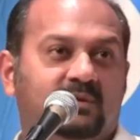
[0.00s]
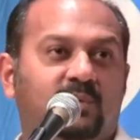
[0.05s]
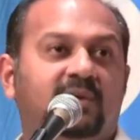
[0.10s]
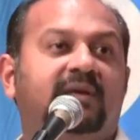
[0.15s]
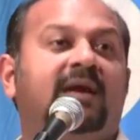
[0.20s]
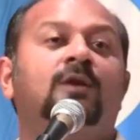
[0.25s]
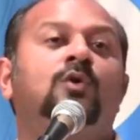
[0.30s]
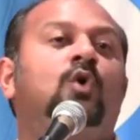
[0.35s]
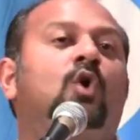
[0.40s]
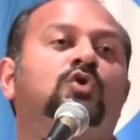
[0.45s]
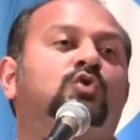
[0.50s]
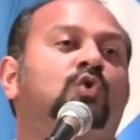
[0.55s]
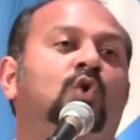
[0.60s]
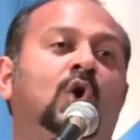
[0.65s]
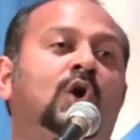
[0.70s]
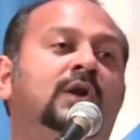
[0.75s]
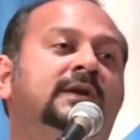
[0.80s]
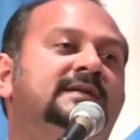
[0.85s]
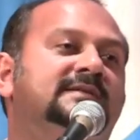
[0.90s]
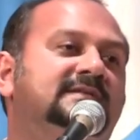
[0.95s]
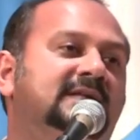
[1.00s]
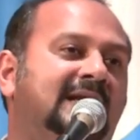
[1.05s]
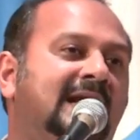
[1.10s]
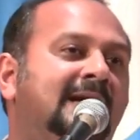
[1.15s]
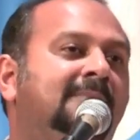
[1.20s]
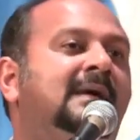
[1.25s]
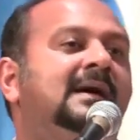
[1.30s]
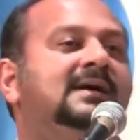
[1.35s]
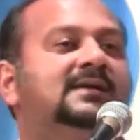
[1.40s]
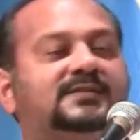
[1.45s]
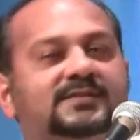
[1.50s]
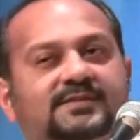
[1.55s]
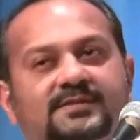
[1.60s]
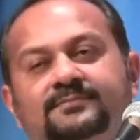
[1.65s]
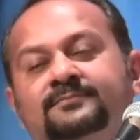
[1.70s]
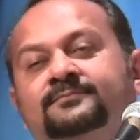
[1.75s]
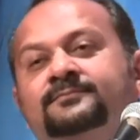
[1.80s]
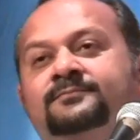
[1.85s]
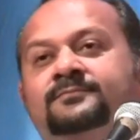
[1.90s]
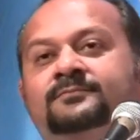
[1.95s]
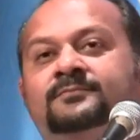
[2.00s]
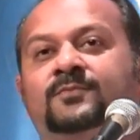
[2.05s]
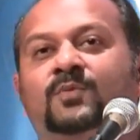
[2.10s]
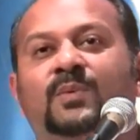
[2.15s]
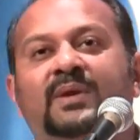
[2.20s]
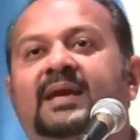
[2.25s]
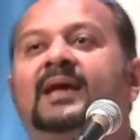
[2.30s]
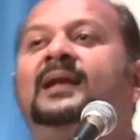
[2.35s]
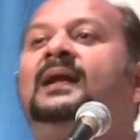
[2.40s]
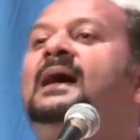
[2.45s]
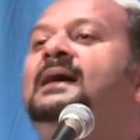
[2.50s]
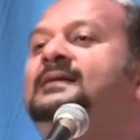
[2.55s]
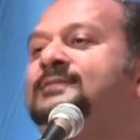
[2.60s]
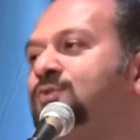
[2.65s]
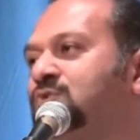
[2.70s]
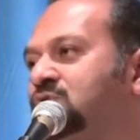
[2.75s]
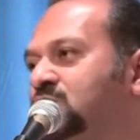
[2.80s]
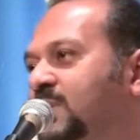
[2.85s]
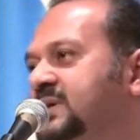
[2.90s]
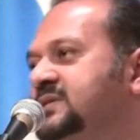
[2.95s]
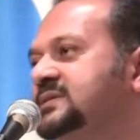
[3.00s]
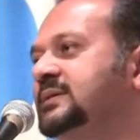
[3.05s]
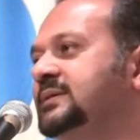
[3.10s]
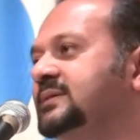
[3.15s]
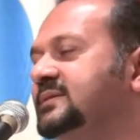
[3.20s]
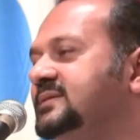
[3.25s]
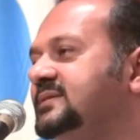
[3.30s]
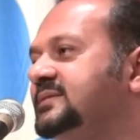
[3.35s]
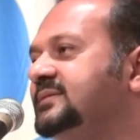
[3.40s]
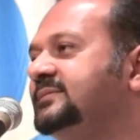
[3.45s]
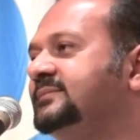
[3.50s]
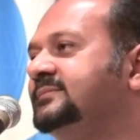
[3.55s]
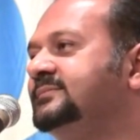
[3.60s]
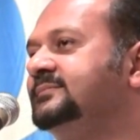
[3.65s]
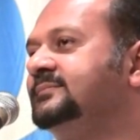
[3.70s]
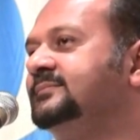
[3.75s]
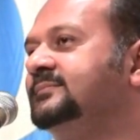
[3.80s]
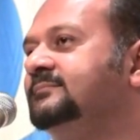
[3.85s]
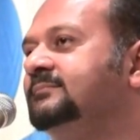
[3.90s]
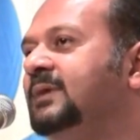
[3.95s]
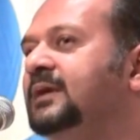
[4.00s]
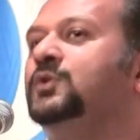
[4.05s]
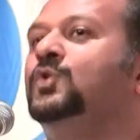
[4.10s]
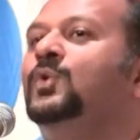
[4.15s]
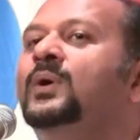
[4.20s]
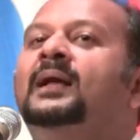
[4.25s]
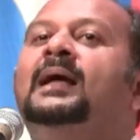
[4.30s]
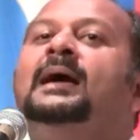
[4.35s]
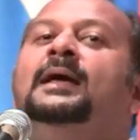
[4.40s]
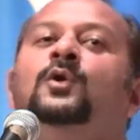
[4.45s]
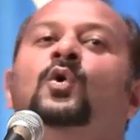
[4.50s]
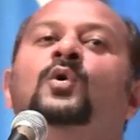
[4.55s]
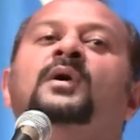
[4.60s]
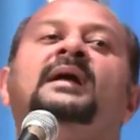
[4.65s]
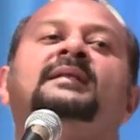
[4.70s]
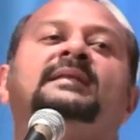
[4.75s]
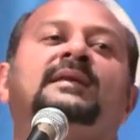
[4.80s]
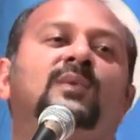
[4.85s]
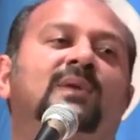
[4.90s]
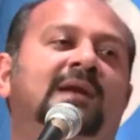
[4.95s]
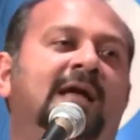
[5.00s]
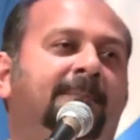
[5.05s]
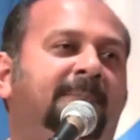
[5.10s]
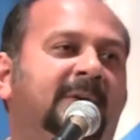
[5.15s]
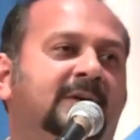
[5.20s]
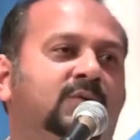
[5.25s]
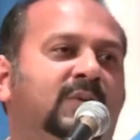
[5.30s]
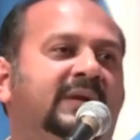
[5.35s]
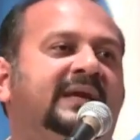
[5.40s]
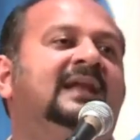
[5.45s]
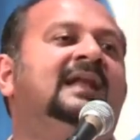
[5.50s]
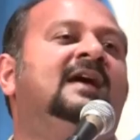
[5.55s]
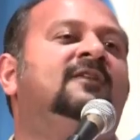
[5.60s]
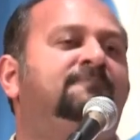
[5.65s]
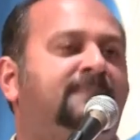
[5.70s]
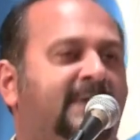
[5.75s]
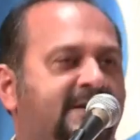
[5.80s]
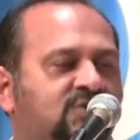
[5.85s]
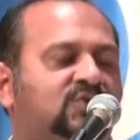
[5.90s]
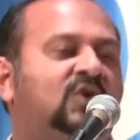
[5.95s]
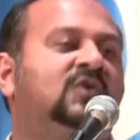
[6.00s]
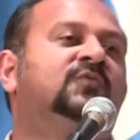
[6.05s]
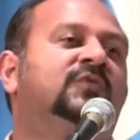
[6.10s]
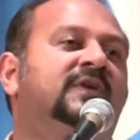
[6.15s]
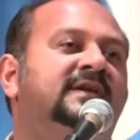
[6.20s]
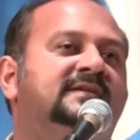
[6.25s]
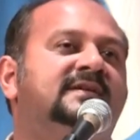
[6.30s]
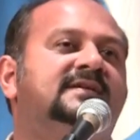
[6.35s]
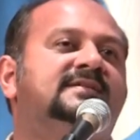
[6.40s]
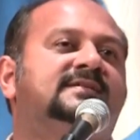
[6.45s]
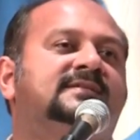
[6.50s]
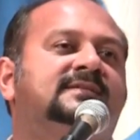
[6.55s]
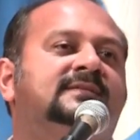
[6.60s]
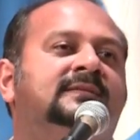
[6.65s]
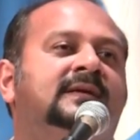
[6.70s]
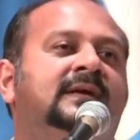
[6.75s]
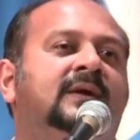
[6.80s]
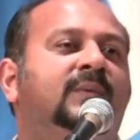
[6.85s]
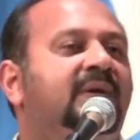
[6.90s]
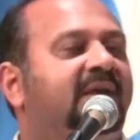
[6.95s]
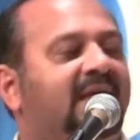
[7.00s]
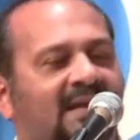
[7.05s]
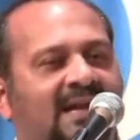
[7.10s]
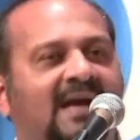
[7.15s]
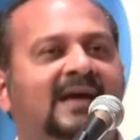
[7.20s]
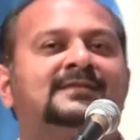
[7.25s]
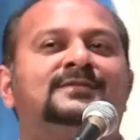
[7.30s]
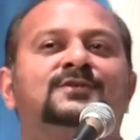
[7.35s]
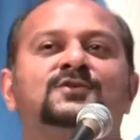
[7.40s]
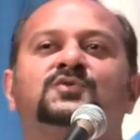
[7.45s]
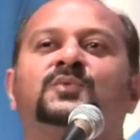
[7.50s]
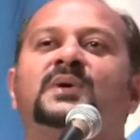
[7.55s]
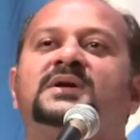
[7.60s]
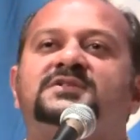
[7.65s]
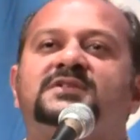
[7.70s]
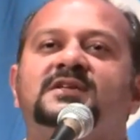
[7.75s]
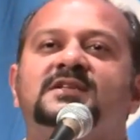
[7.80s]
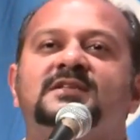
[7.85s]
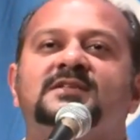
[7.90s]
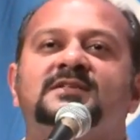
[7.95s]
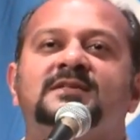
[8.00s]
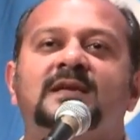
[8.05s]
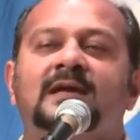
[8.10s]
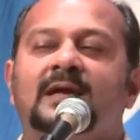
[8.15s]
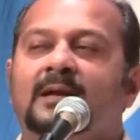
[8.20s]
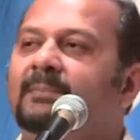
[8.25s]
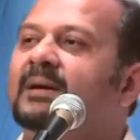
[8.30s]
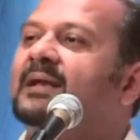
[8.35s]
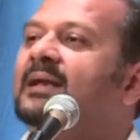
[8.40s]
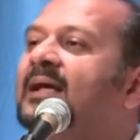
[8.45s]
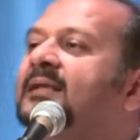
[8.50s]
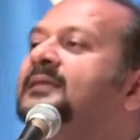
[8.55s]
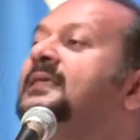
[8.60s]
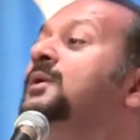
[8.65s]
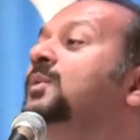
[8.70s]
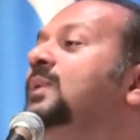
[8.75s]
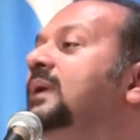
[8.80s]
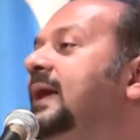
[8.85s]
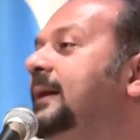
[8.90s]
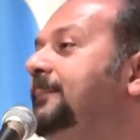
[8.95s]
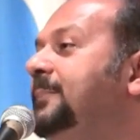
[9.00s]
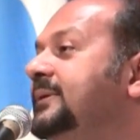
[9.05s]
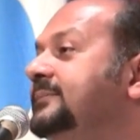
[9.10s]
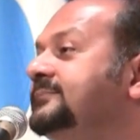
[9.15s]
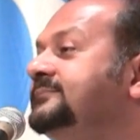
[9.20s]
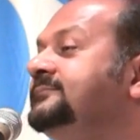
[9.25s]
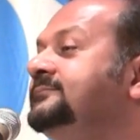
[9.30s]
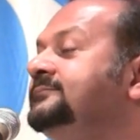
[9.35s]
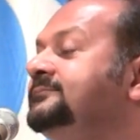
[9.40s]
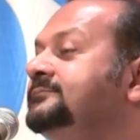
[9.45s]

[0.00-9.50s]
We can go to all the charamas, we can ask those questions. But you and I know nothing will happen. We can have press conferences, we can ask those questions, but nothing will happen.